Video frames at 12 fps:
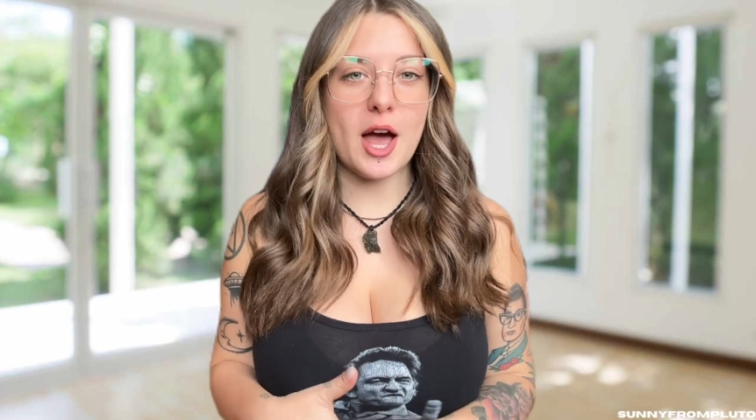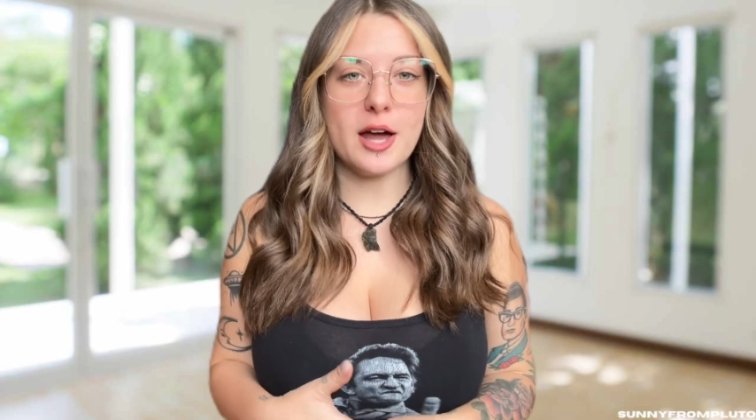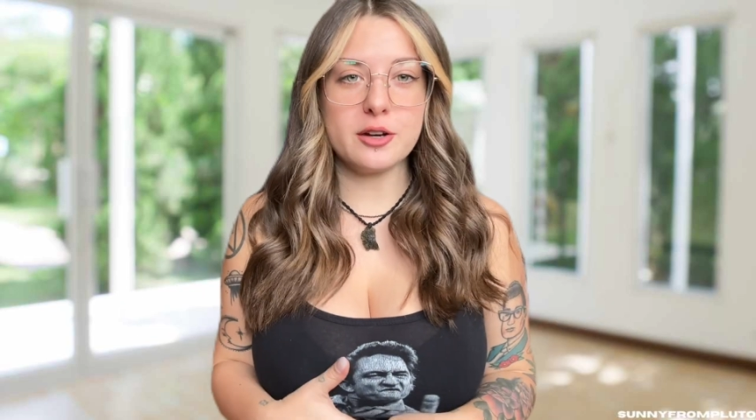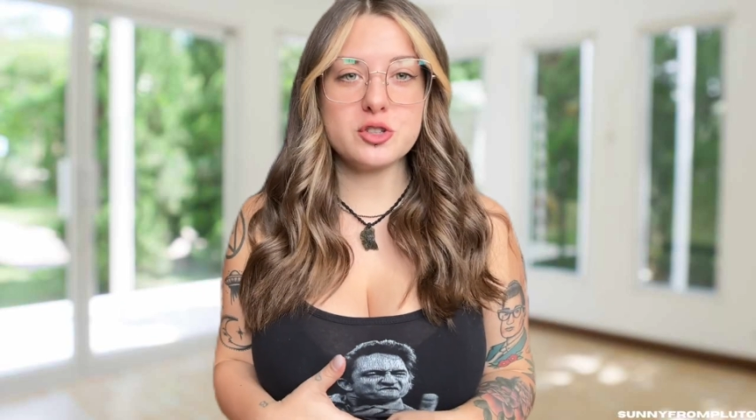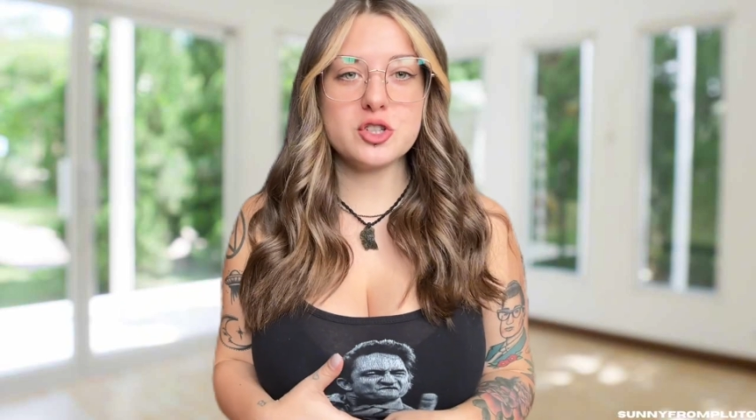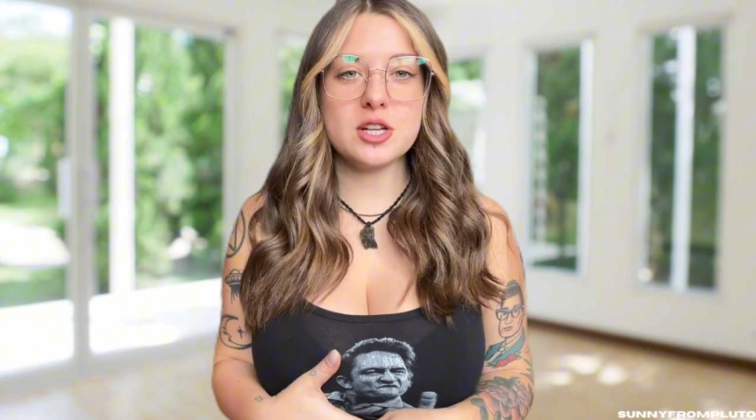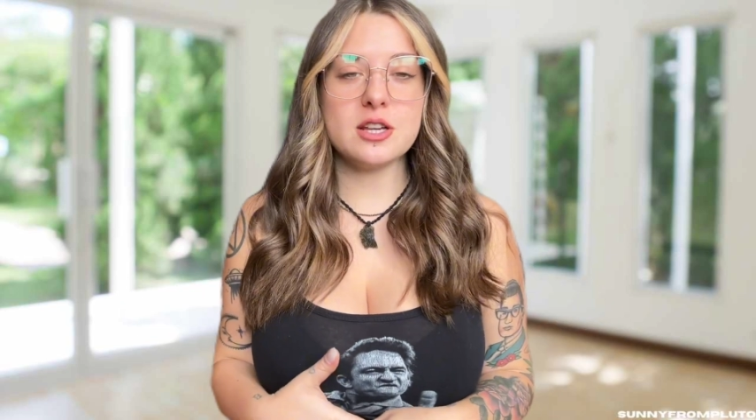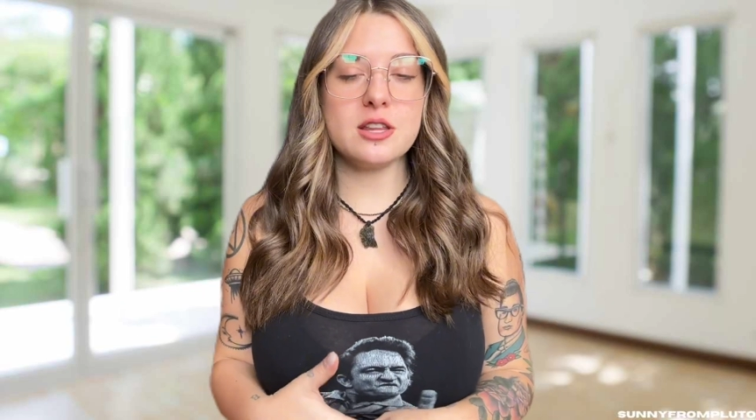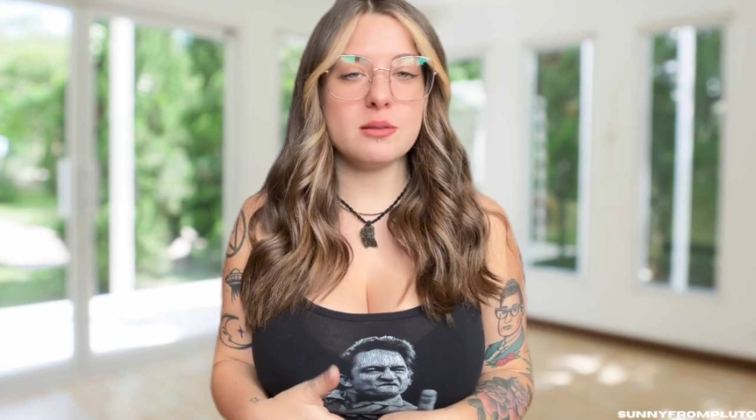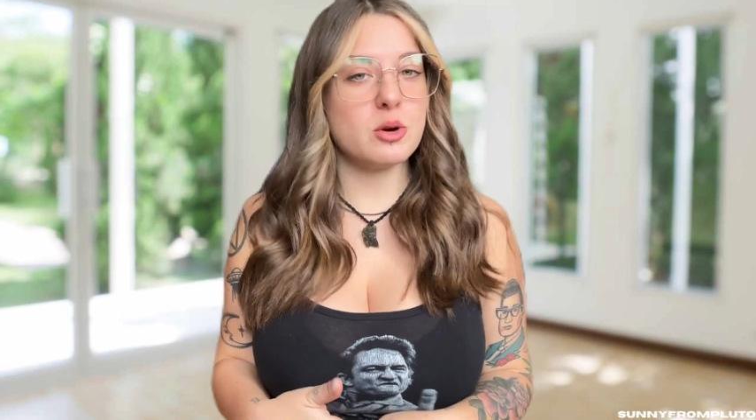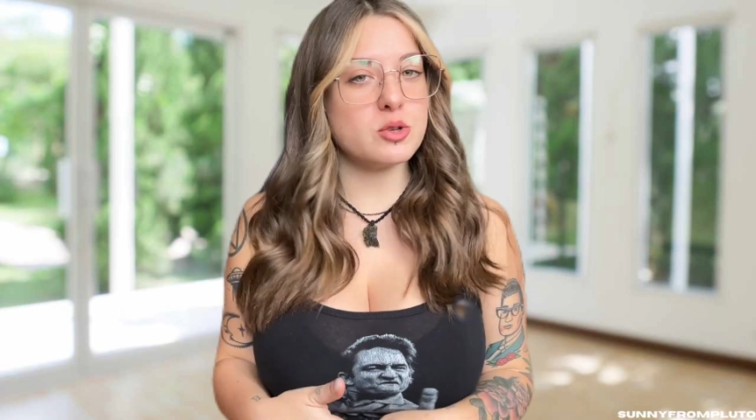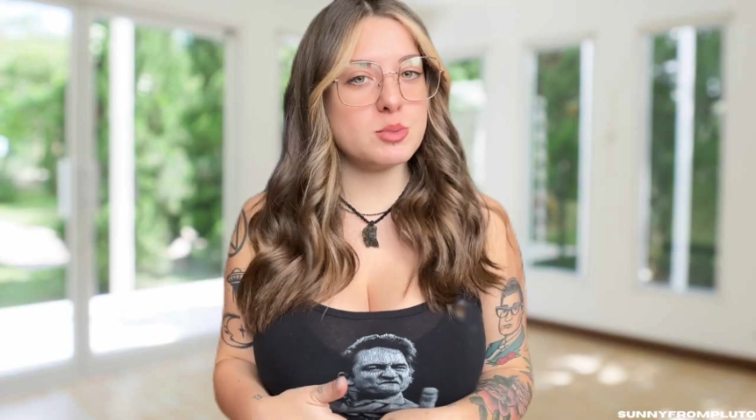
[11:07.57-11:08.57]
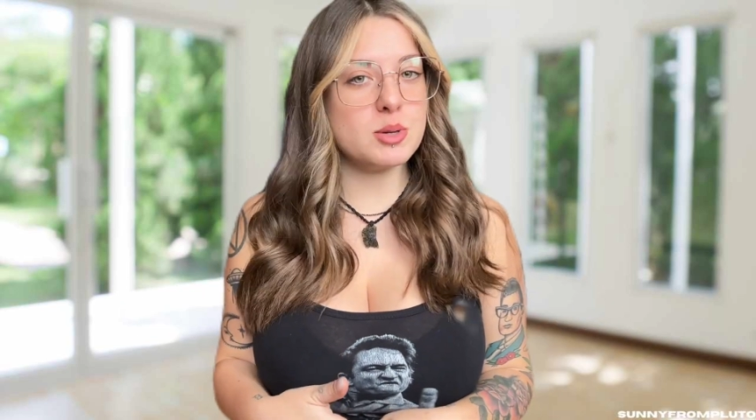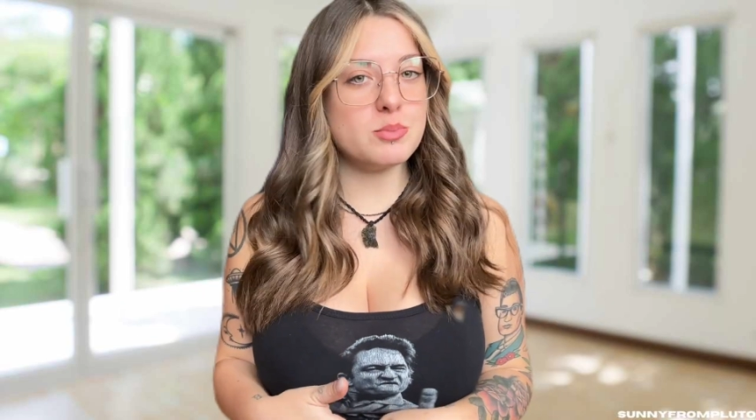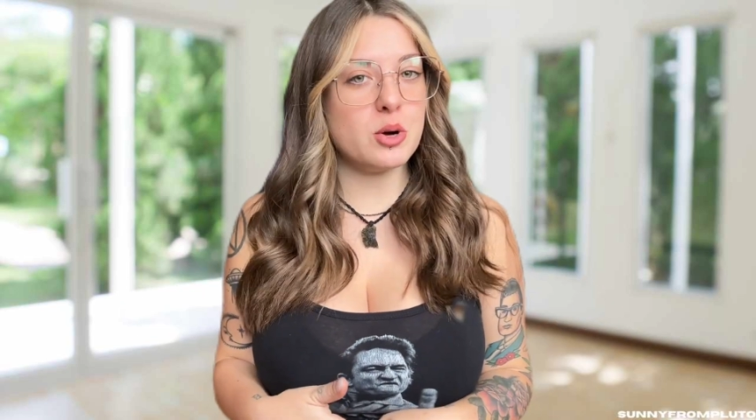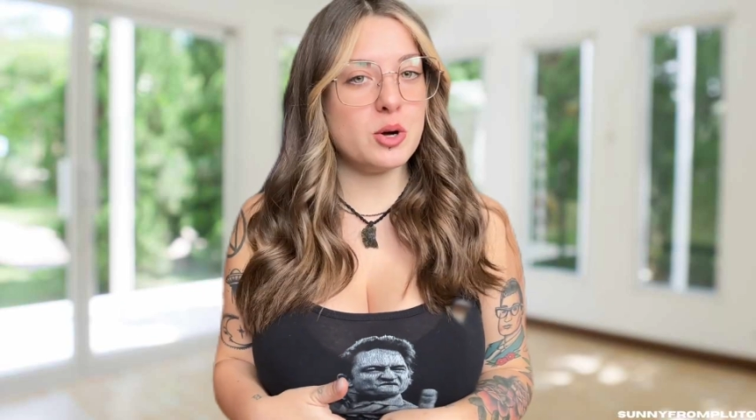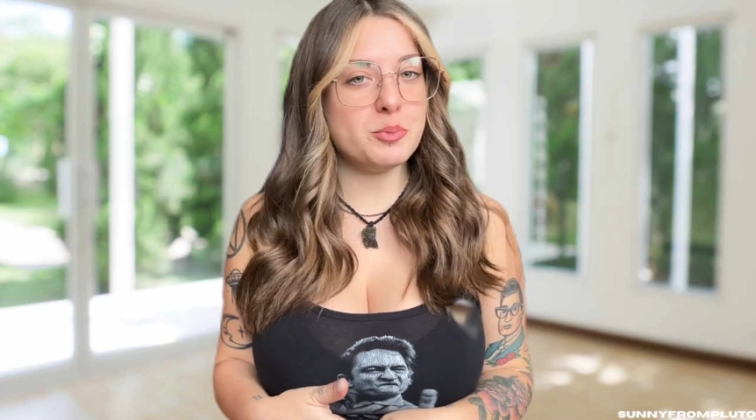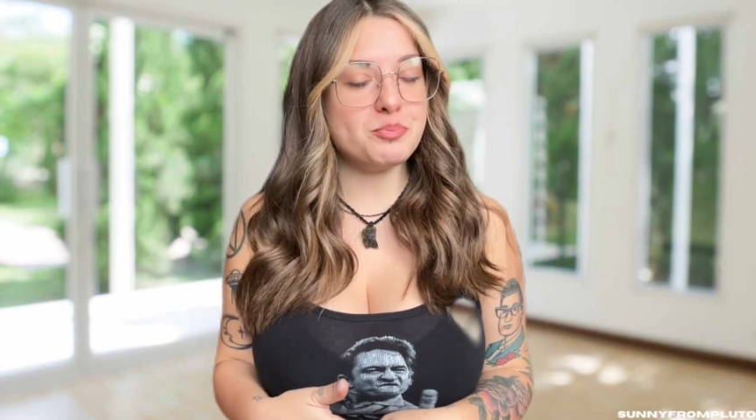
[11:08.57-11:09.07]
energy than most
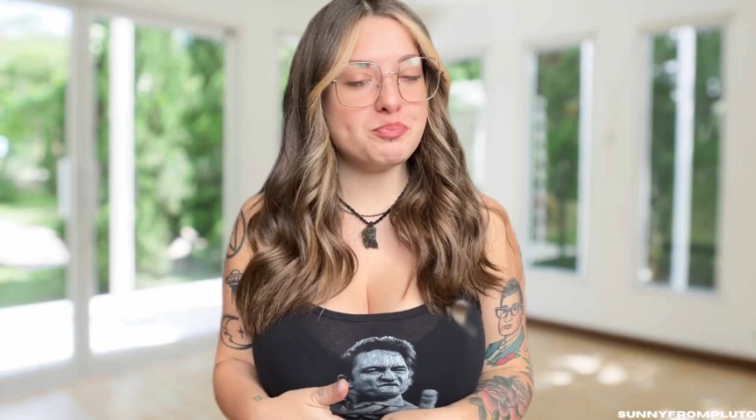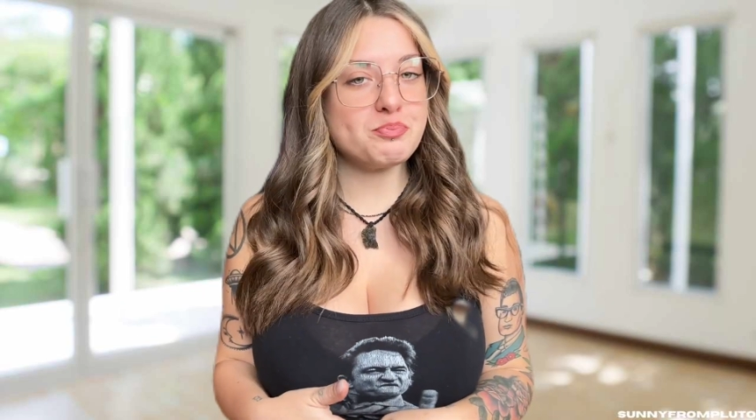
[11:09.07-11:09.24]
people.